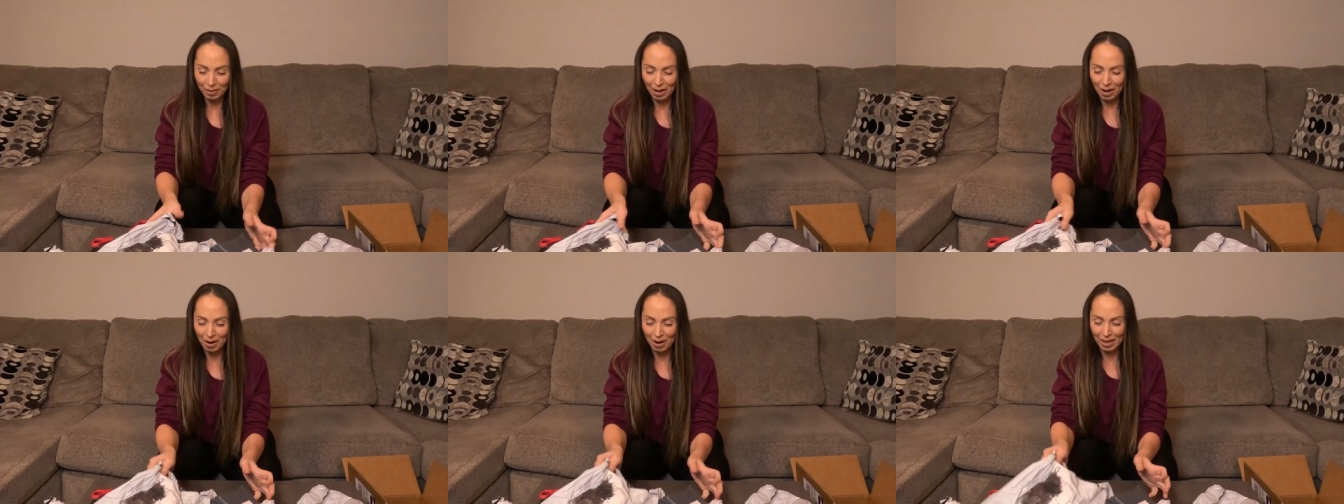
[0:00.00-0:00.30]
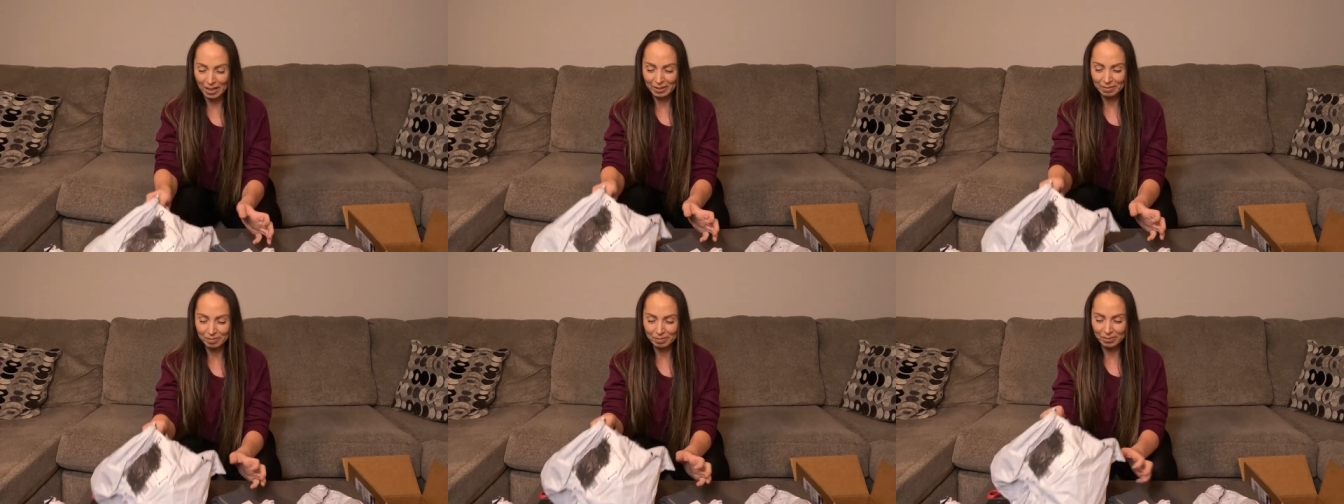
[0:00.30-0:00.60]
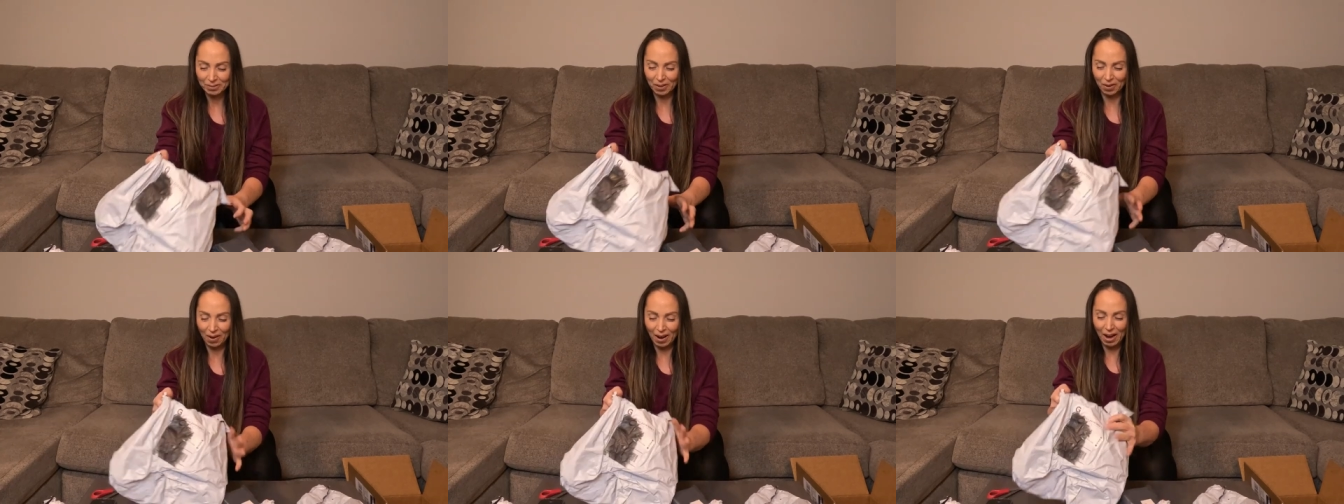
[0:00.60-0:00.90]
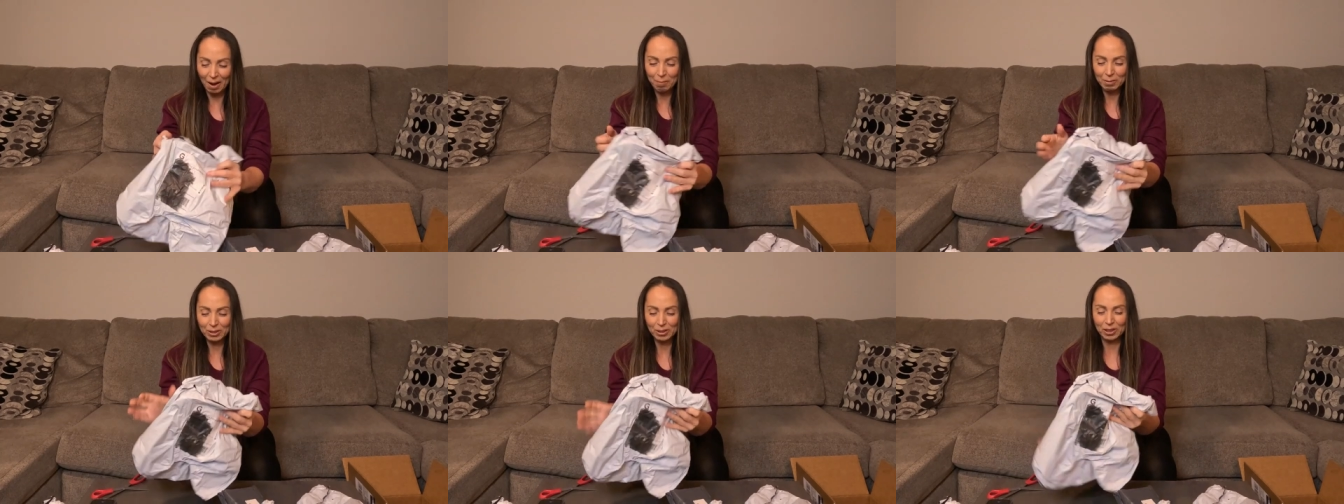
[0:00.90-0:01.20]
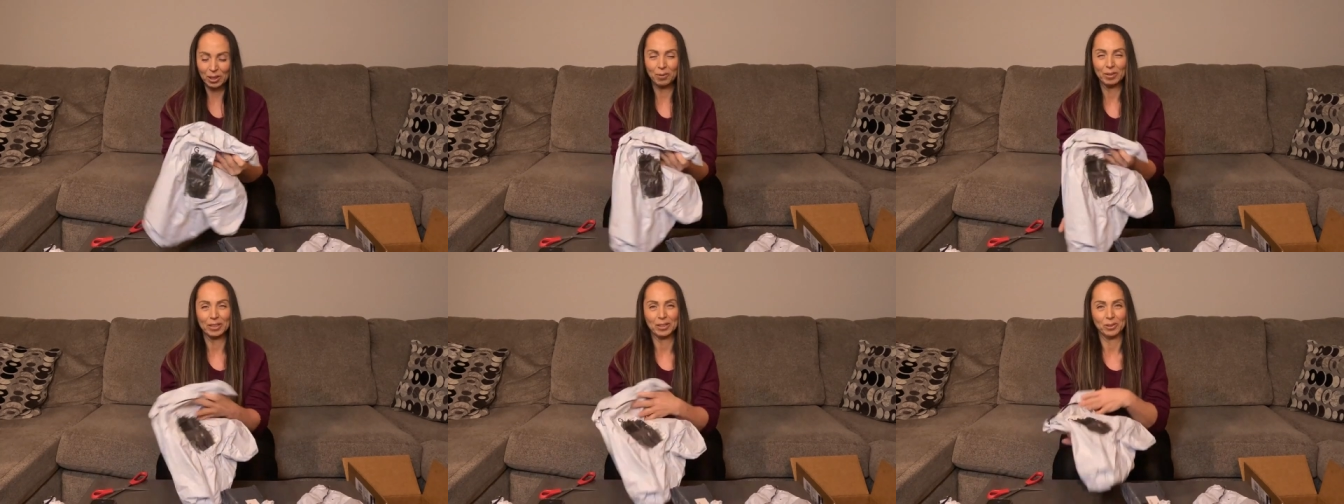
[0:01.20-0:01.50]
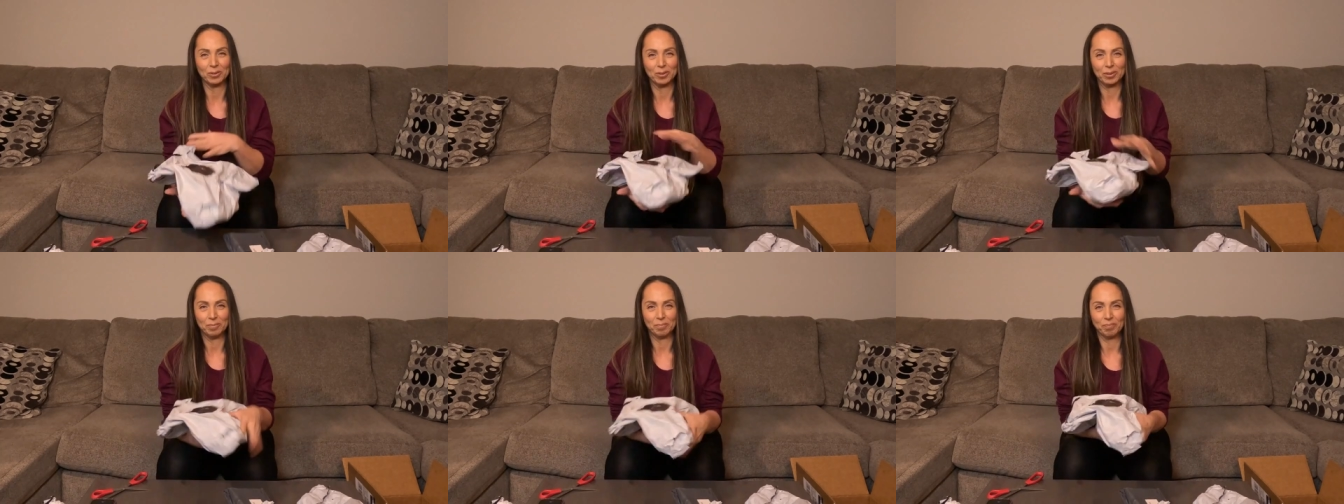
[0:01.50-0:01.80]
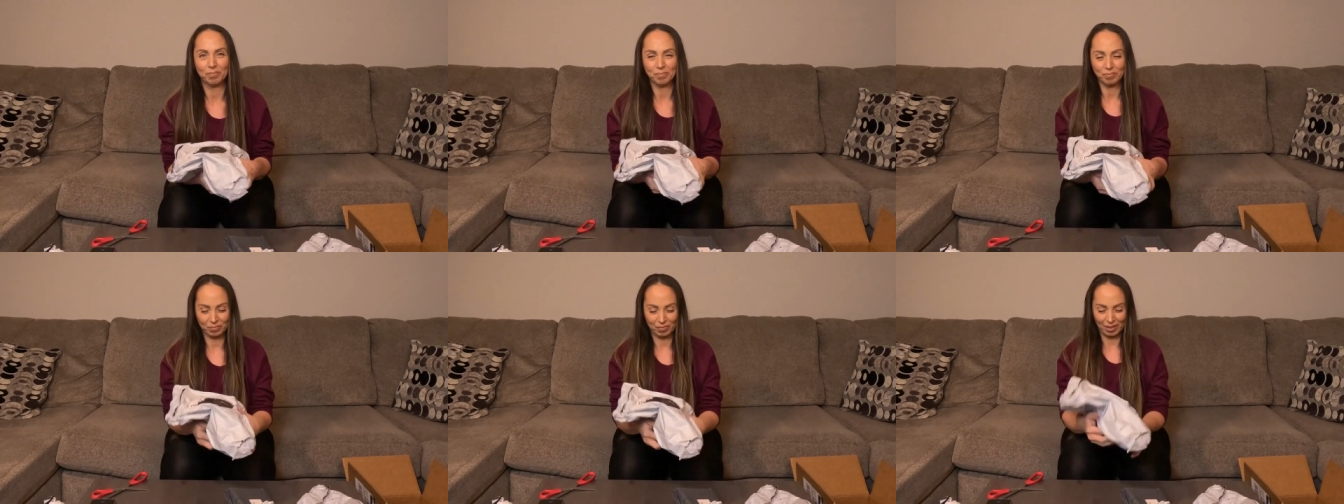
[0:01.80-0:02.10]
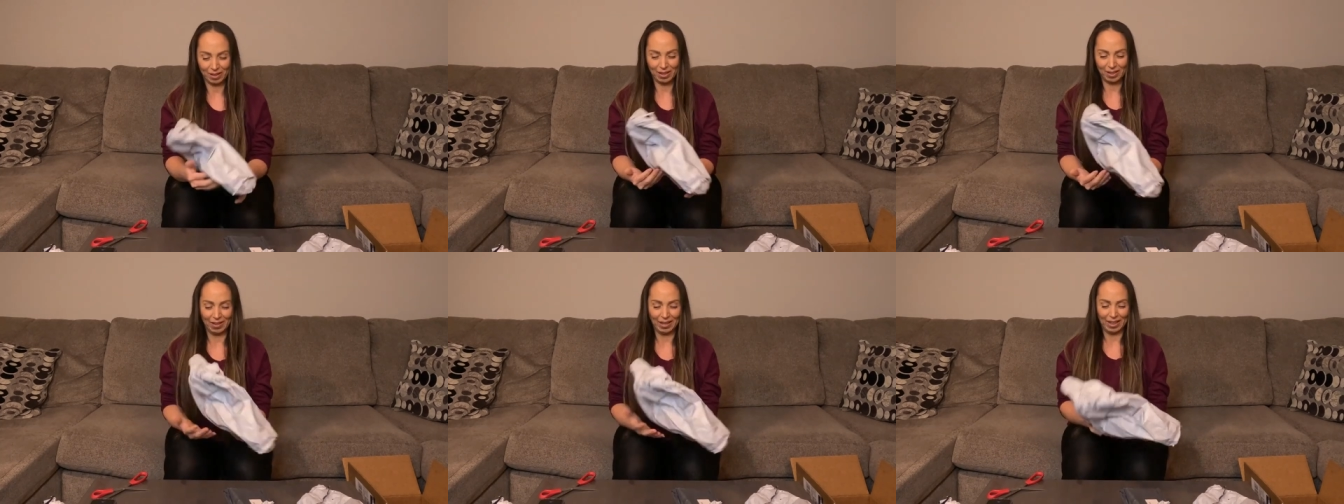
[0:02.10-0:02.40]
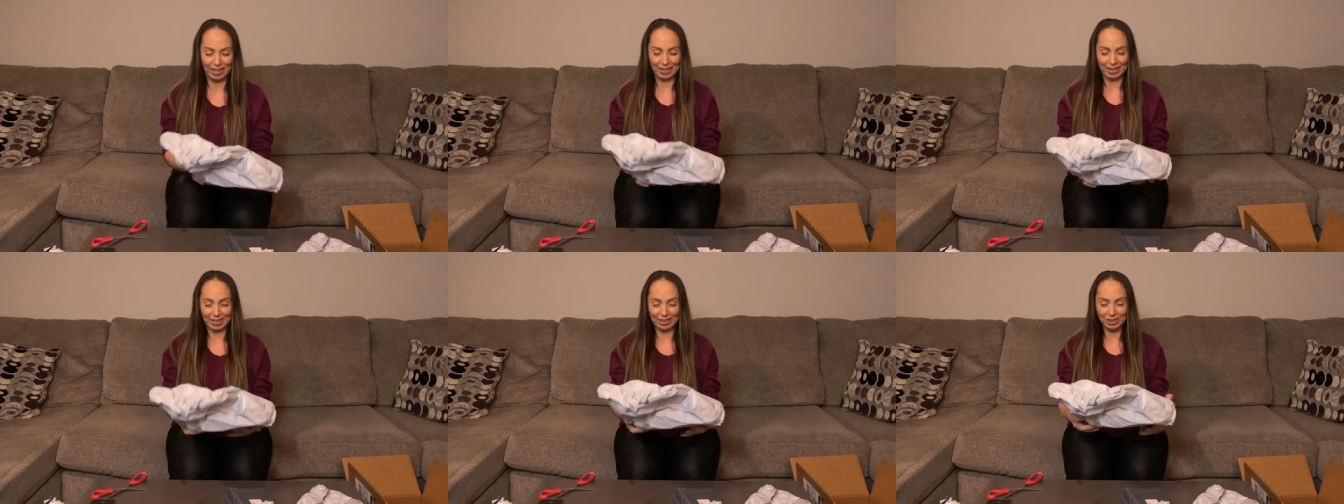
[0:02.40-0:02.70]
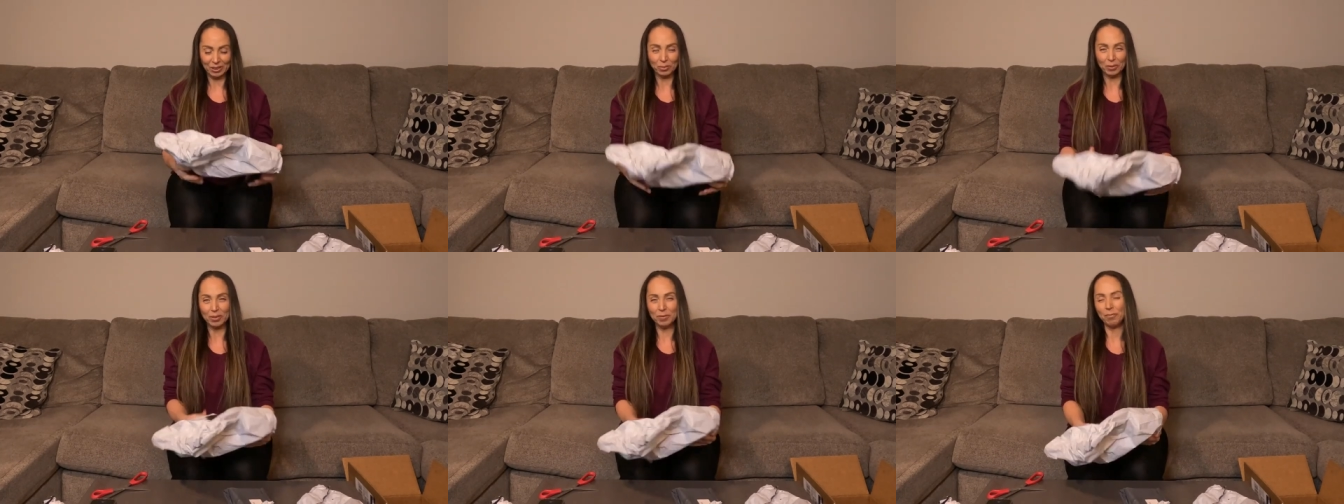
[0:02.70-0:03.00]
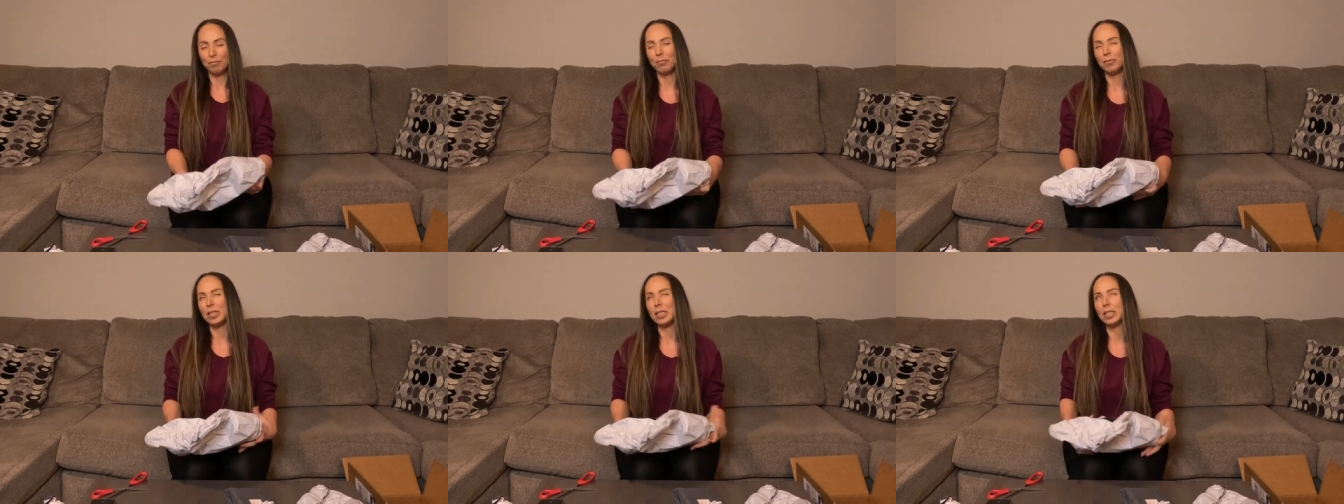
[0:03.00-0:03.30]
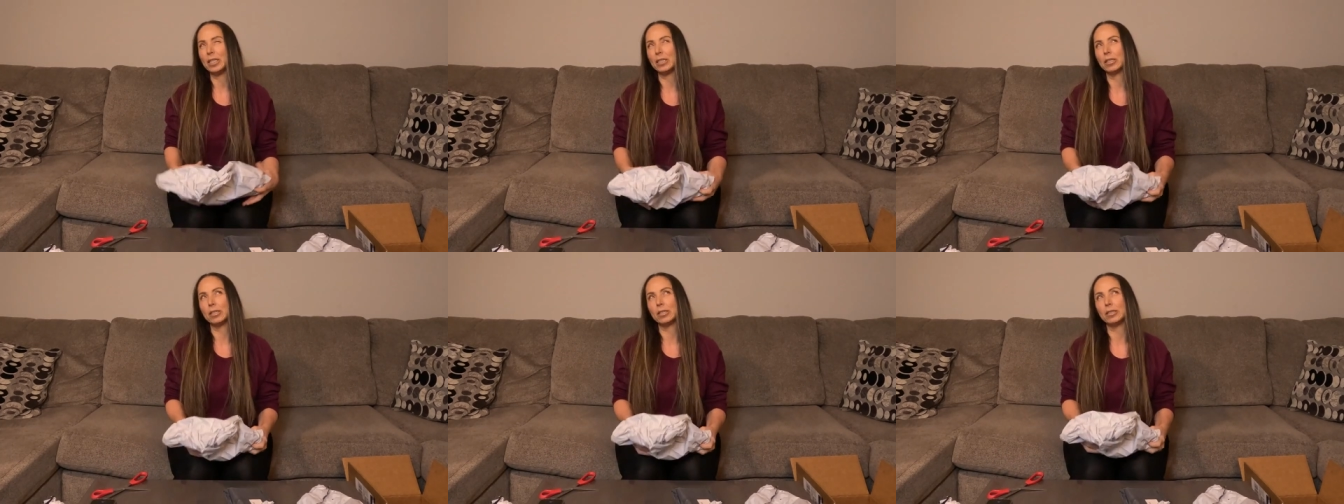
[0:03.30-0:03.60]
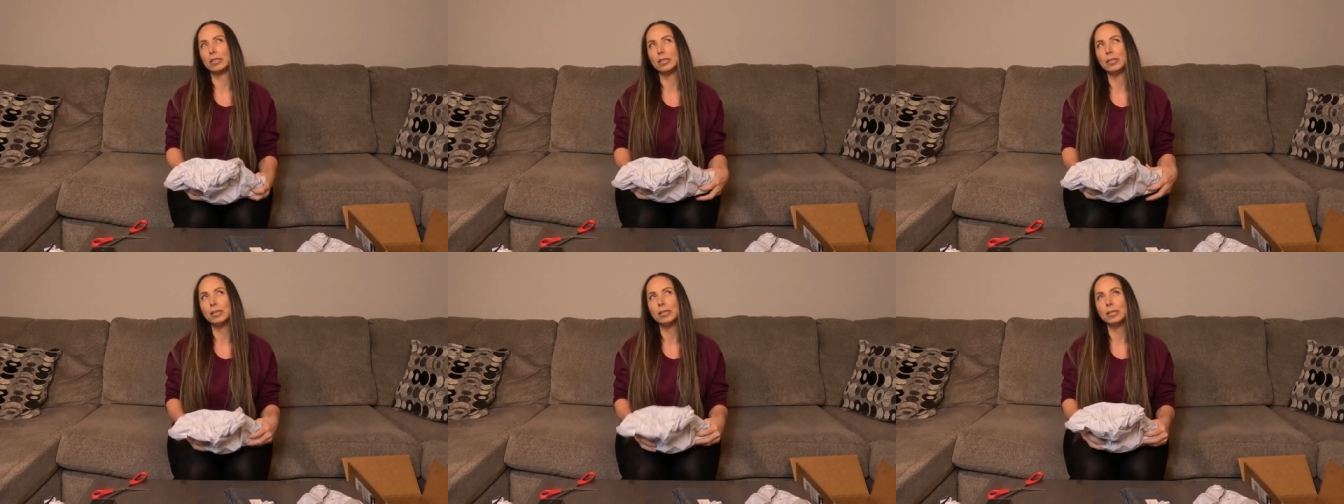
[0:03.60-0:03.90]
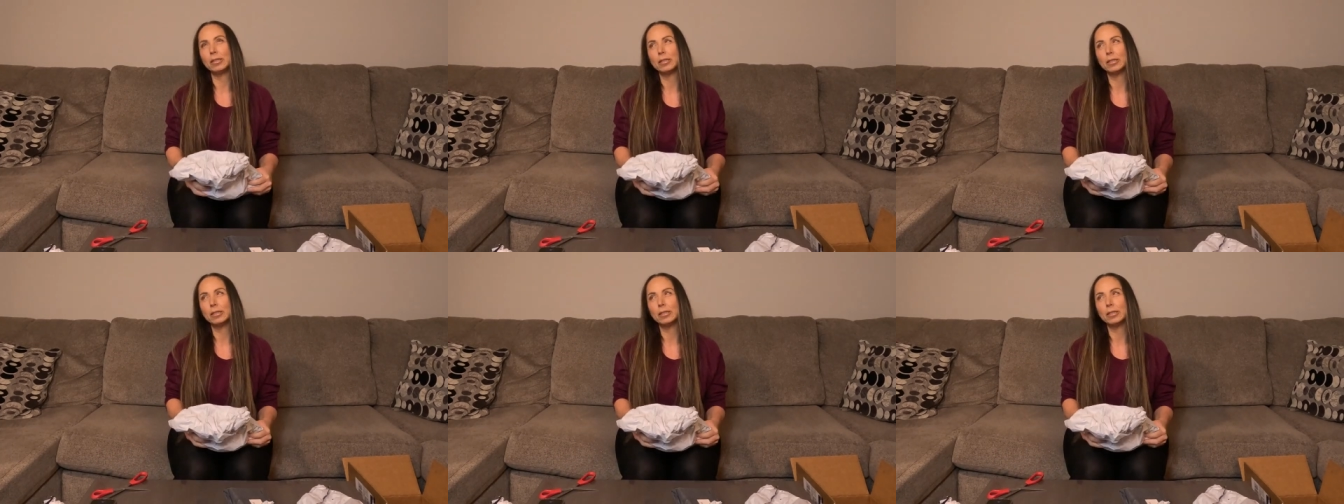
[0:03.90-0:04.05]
All right, so I'm gonna start with this one. Okay, this one feels